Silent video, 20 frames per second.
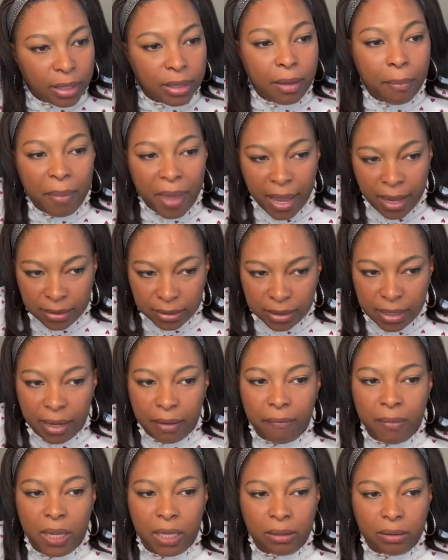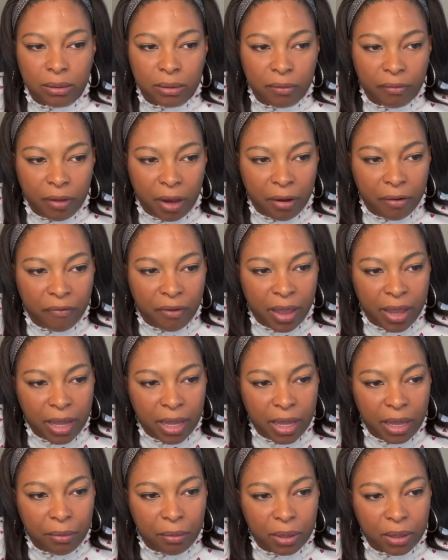The bank statement.
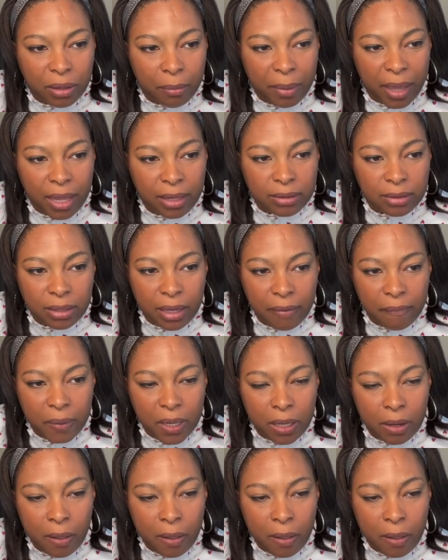Verifying it with the bank statement.